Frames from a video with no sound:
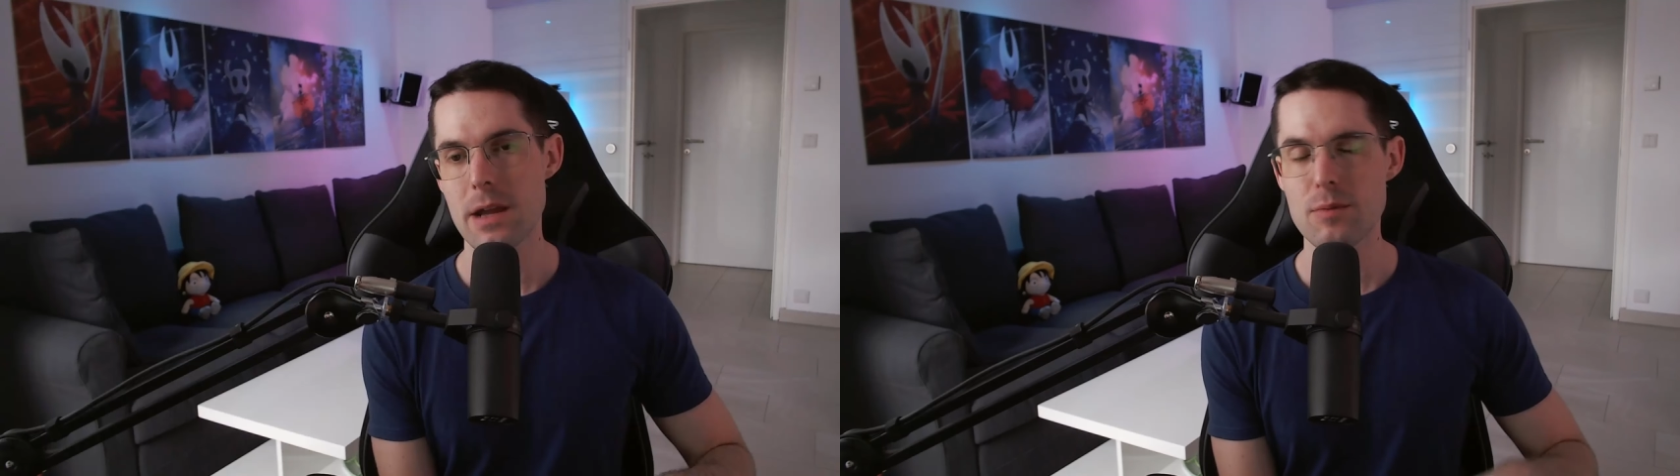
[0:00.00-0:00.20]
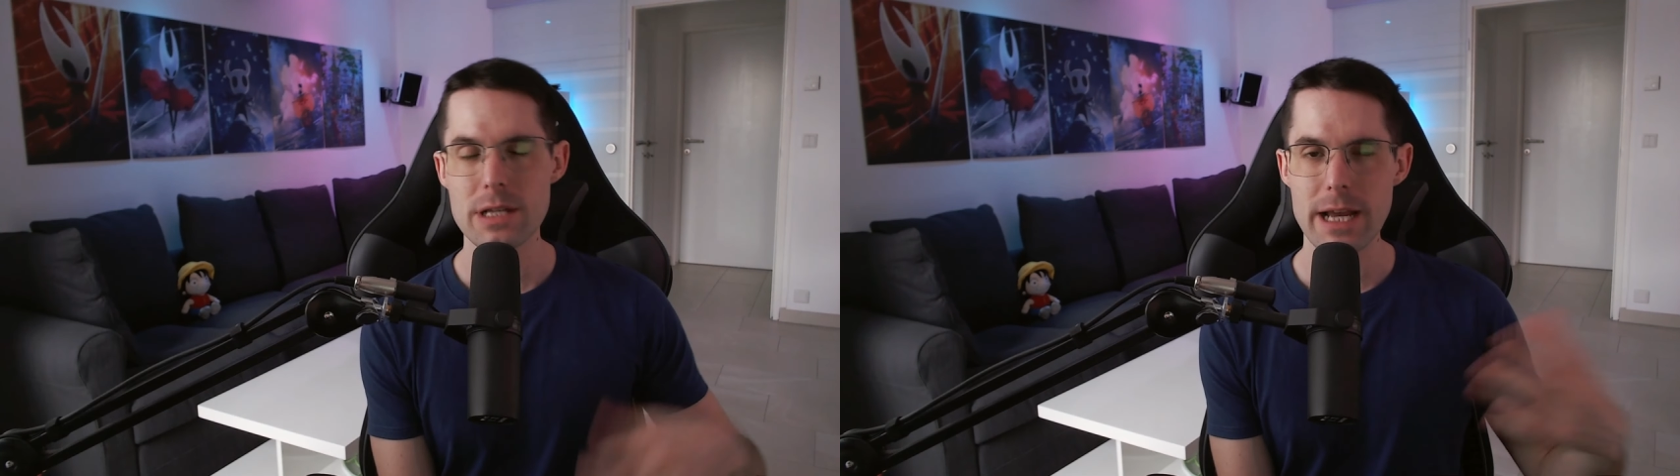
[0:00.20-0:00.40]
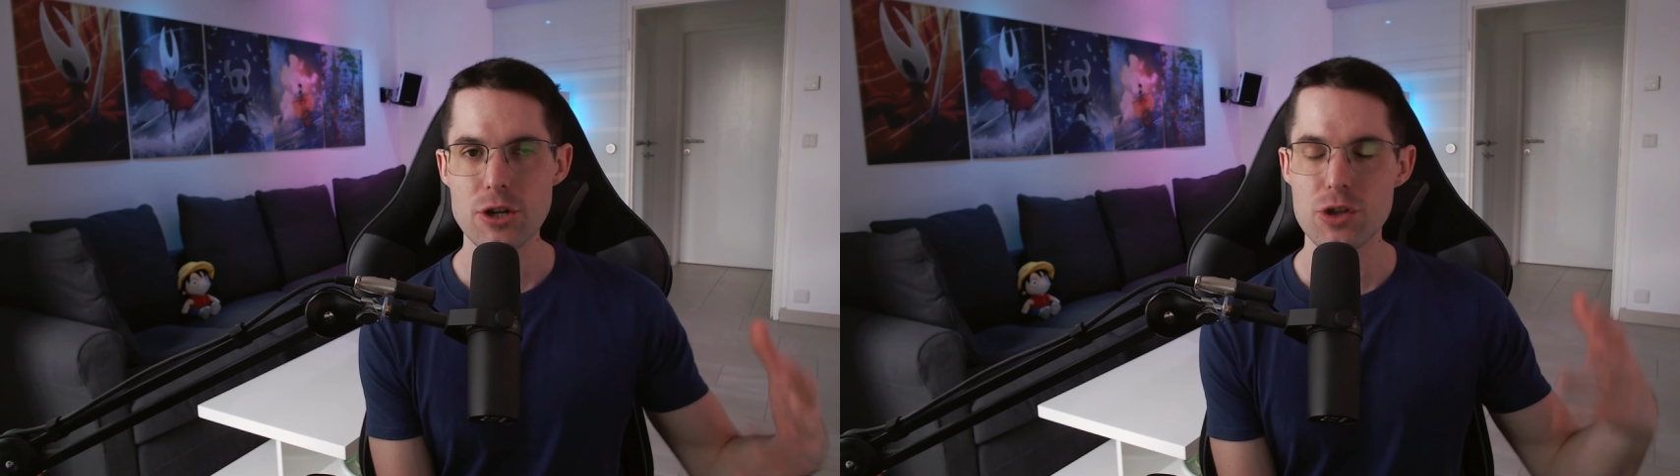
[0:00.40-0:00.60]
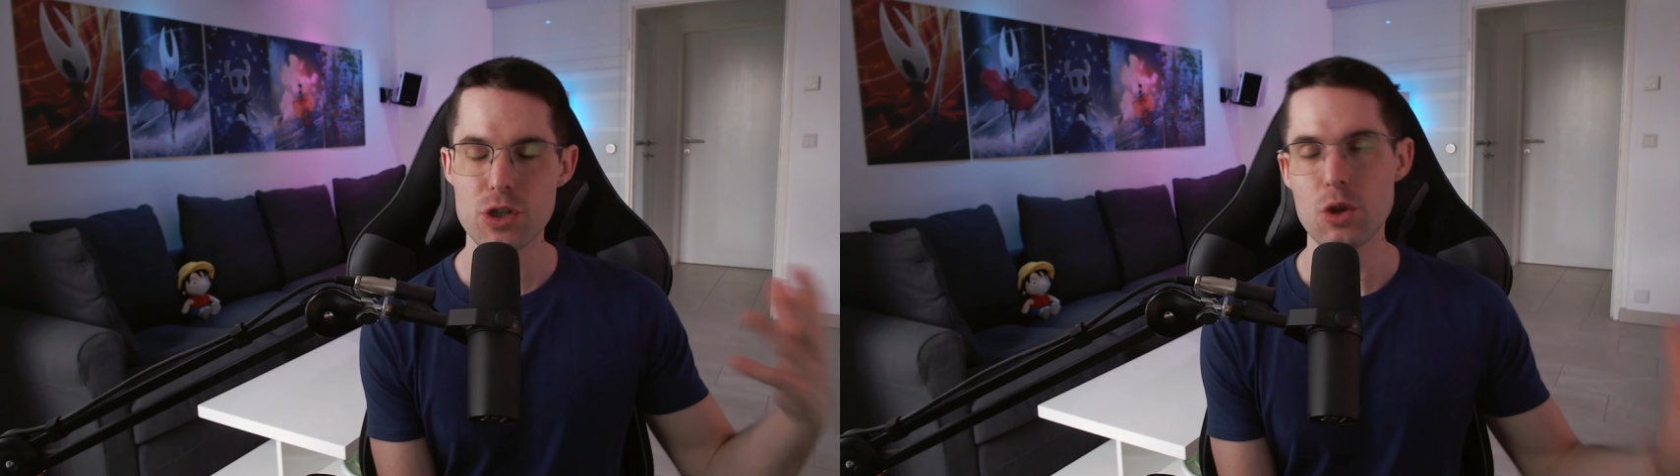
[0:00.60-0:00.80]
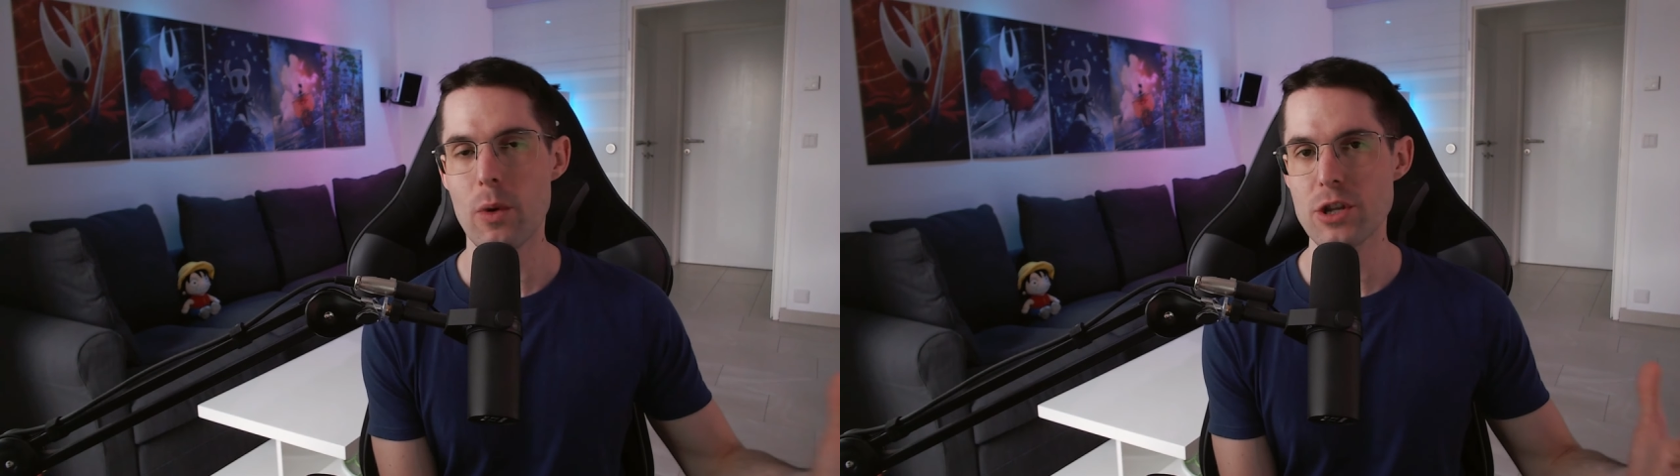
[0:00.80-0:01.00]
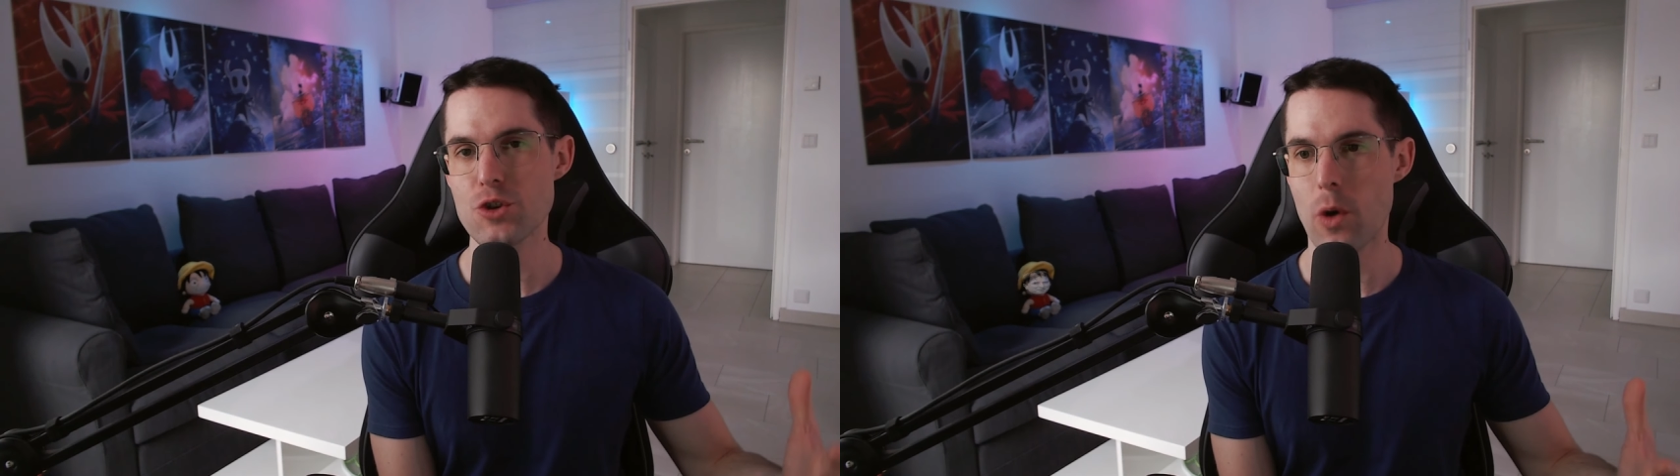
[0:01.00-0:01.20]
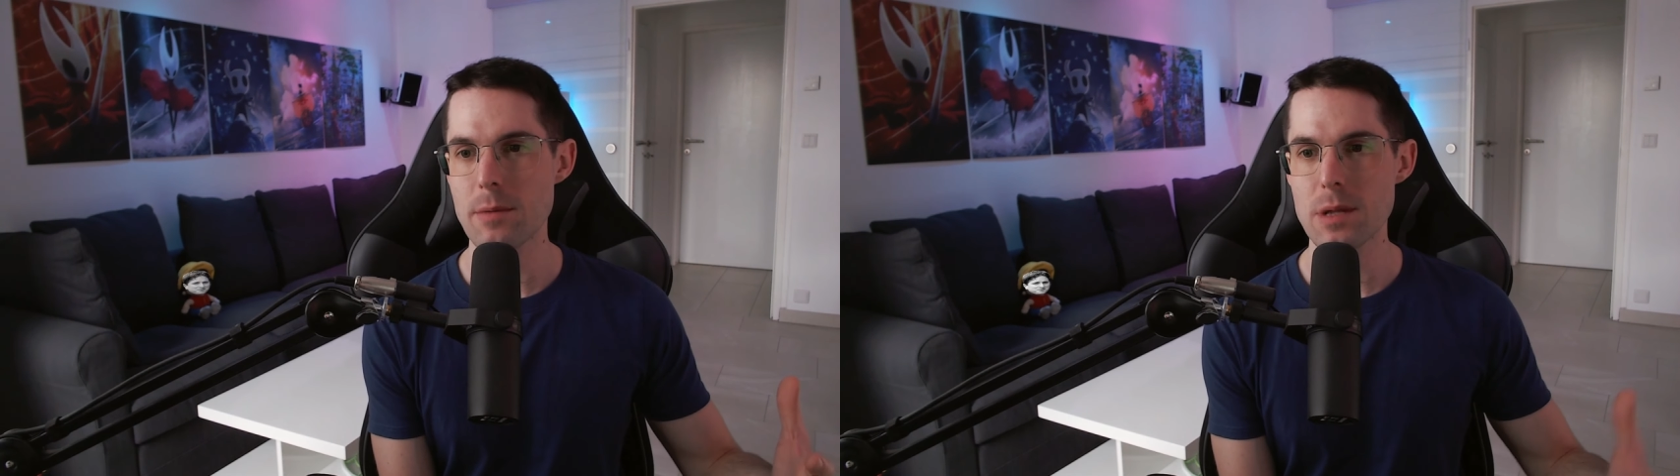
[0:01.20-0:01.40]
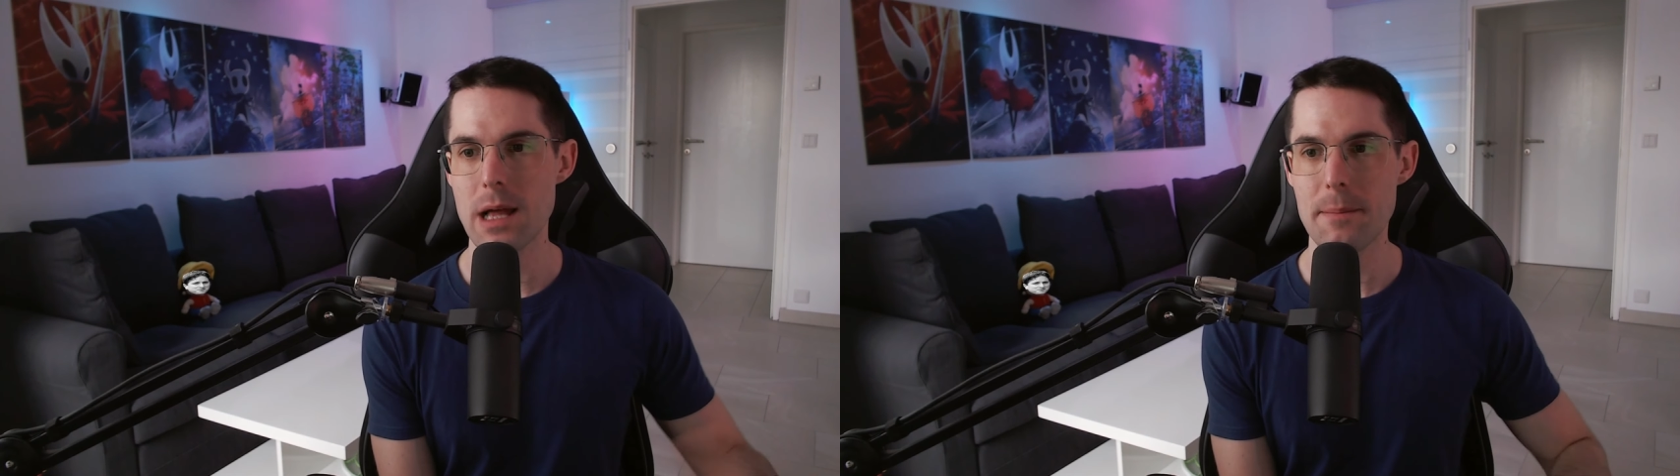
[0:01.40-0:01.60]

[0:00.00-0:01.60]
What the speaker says: It was actually so enjoyable,